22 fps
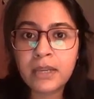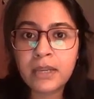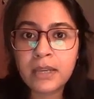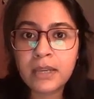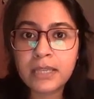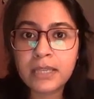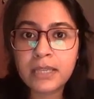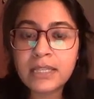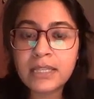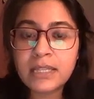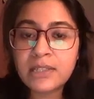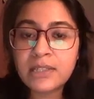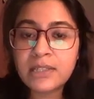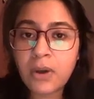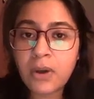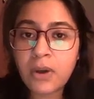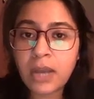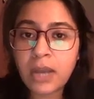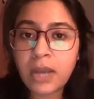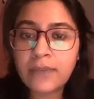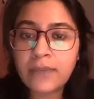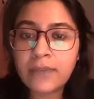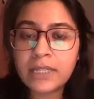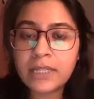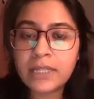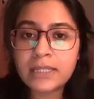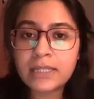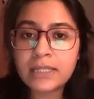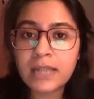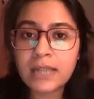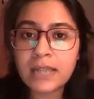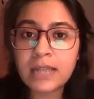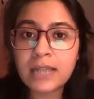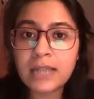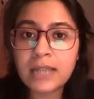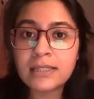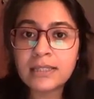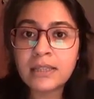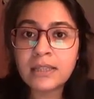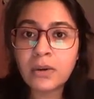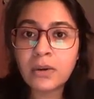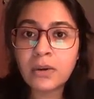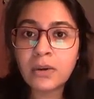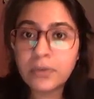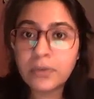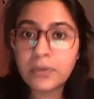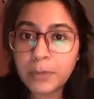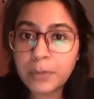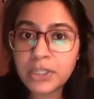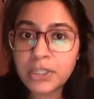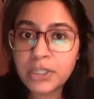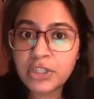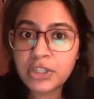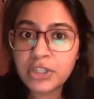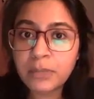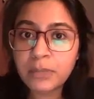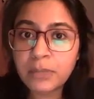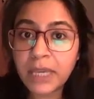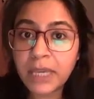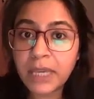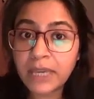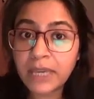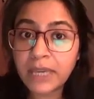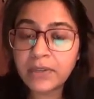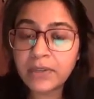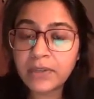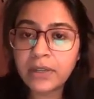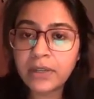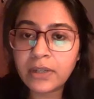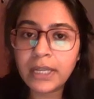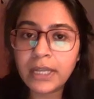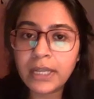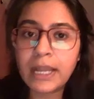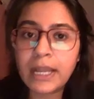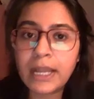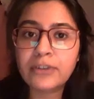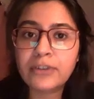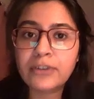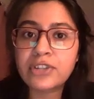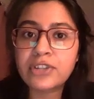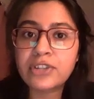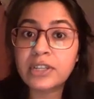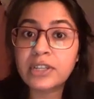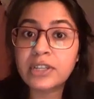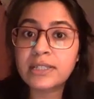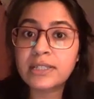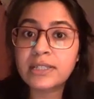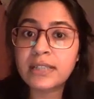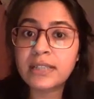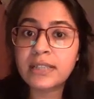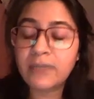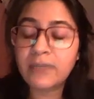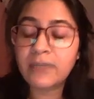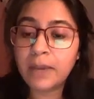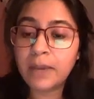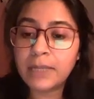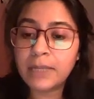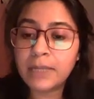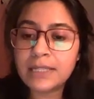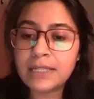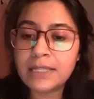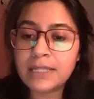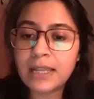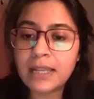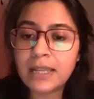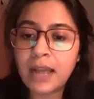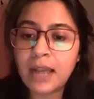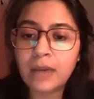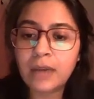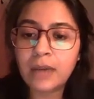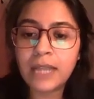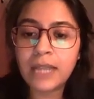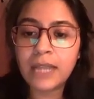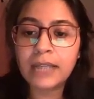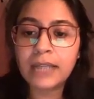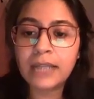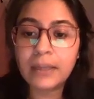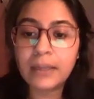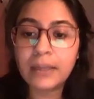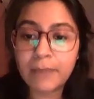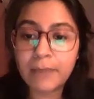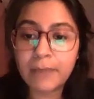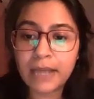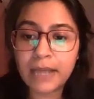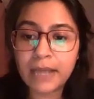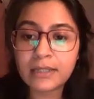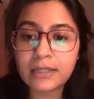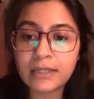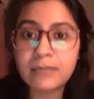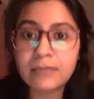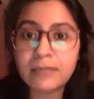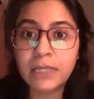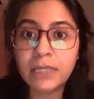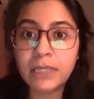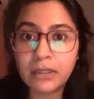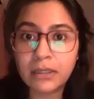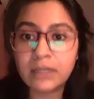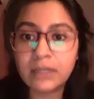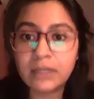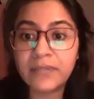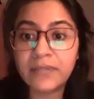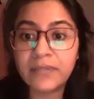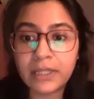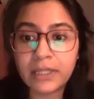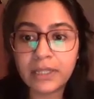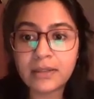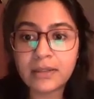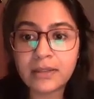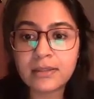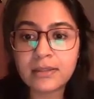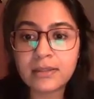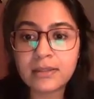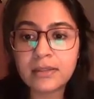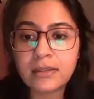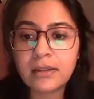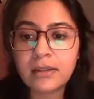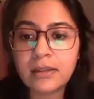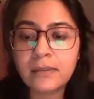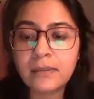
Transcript: In this talk, I will discuss oviposition behavior in heterogeneous environments and how that impacts maternal fitness.